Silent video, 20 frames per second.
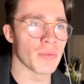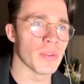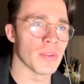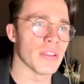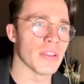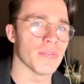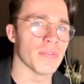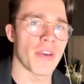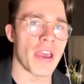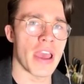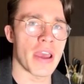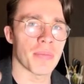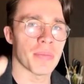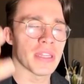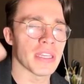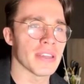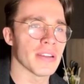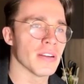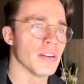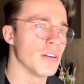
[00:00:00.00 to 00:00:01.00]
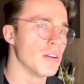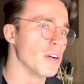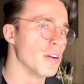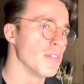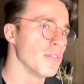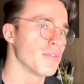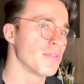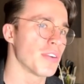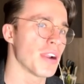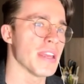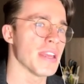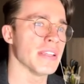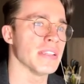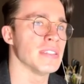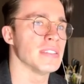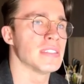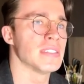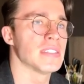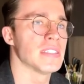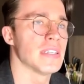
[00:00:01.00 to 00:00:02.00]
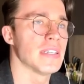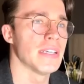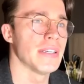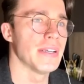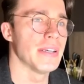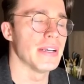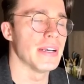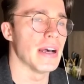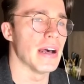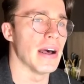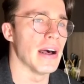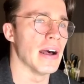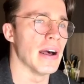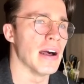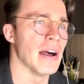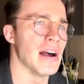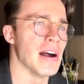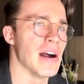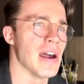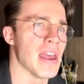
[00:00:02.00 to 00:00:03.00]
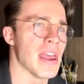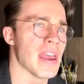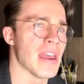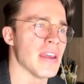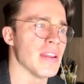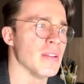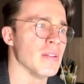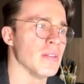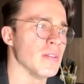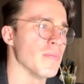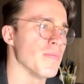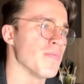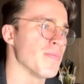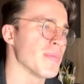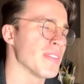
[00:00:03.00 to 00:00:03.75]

within family or friends. Uh, and,